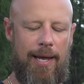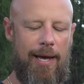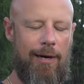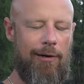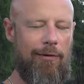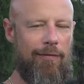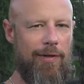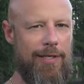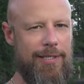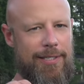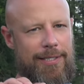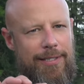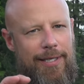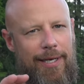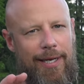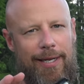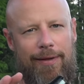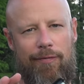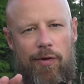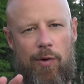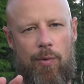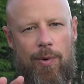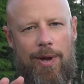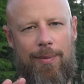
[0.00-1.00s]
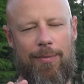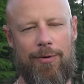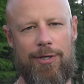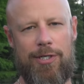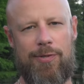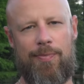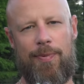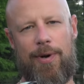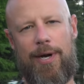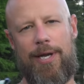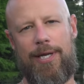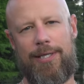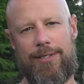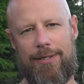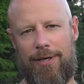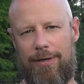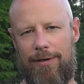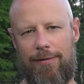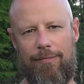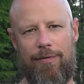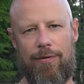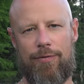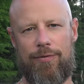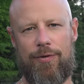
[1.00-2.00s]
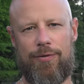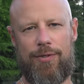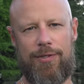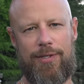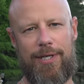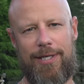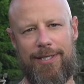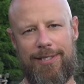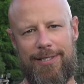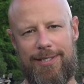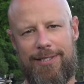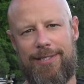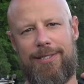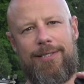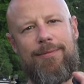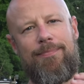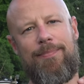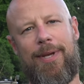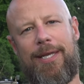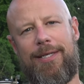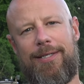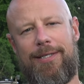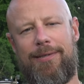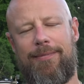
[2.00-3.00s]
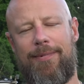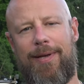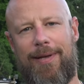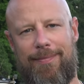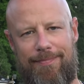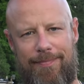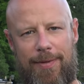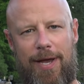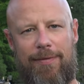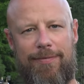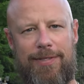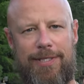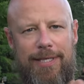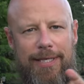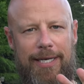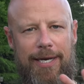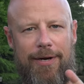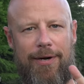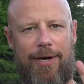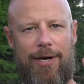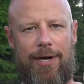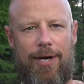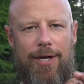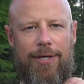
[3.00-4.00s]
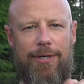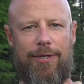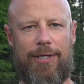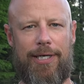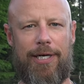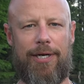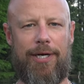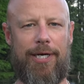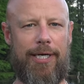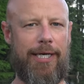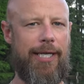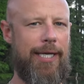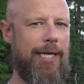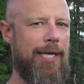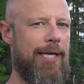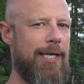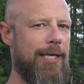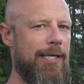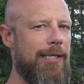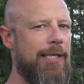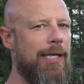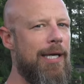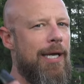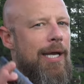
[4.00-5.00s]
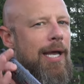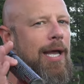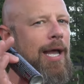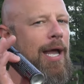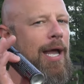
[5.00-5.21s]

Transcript: However, this is going to give you way more sprays, all of those sorts of things. This is meant to obviously carry on you carrying a hand.